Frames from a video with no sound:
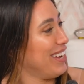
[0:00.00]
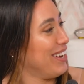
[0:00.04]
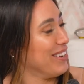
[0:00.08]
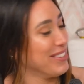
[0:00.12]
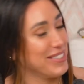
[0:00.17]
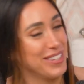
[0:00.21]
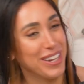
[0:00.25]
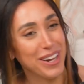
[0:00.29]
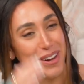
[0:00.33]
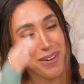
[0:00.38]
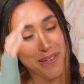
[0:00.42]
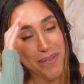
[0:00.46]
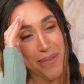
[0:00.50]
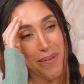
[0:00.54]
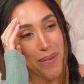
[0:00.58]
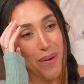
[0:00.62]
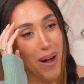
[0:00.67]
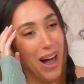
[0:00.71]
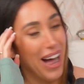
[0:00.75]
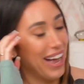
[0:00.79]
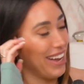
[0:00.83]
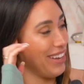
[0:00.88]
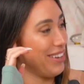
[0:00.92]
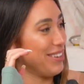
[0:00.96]
I was like
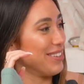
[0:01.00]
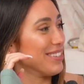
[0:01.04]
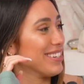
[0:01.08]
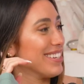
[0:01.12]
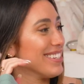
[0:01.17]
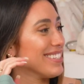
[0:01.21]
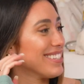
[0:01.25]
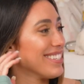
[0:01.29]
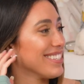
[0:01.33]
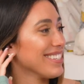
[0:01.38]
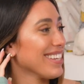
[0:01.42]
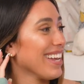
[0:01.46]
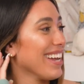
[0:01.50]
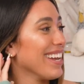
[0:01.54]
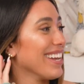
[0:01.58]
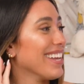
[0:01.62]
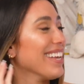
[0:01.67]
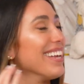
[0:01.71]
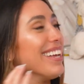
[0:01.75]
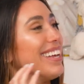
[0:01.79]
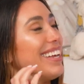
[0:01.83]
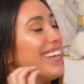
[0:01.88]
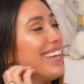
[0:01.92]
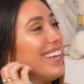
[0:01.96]
wild because
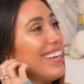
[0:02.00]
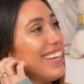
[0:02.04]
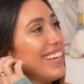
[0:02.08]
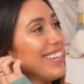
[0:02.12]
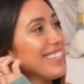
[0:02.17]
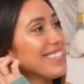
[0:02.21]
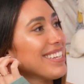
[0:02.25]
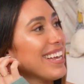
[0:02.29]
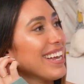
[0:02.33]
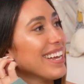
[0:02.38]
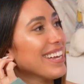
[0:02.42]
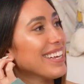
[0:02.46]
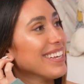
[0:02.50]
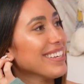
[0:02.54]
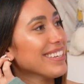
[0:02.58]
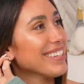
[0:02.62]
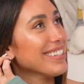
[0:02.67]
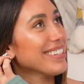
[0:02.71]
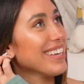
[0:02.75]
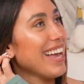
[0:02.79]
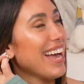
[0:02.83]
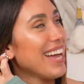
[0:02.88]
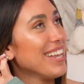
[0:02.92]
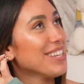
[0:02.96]
it's
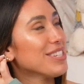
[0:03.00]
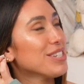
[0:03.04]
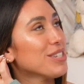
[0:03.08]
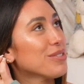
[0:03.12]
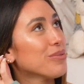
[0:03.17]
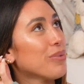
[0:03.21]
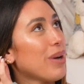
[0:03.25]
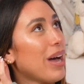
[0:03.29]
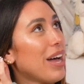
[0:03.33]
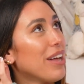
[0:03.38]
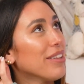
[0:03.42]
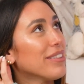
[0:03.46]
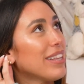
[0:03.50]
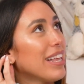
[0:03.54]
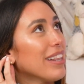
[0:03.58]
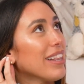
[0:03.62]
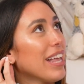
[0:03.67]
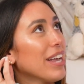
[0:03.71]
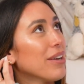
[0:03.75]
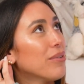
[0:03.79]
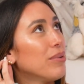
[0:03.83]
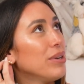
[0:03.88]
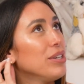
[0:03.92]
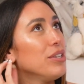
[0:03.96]
it's just wild that
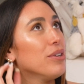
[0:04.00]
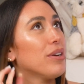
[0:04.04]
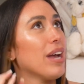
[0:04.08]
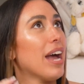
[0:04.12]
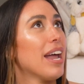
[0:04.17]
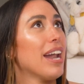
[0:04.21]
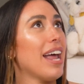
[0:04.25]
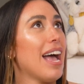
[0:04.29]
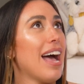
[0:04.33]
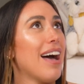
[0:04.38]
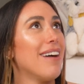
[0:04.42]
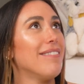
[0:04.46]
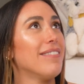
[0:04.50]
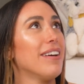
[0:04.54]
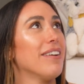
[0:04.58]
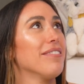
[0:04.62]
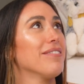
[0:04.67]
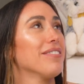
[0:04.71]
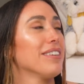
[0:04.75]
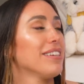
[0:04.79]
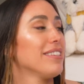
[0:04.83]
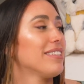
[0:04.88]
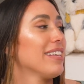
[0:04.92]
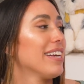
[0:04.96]
like when you kind of have
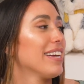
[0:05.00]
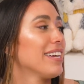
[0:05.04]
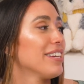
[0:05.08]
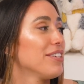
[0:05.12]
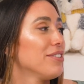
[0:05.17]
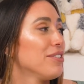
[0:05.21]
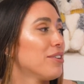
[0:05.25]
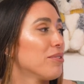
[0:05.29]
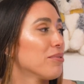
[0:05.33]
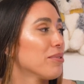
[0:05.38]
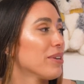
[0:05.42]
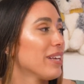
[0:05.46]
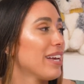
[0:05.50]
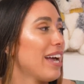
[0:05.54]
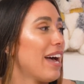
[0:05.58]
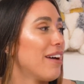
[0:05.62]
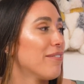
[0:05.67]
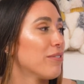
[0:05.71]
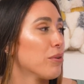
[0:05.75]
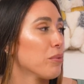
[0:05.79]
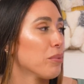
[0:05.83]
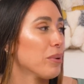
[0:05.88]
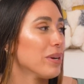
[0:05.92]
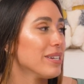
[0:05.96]
everything, you don't really
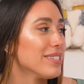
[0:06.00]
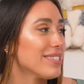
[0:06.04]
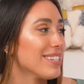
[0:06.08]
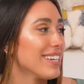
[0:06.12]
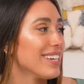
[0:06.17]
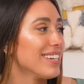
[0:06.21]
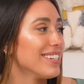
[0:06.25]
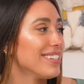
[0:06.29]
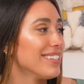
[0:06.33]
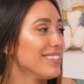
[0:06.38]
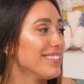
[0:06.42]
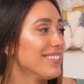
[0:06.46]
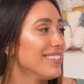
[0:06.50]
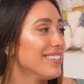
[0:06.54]
have a reason.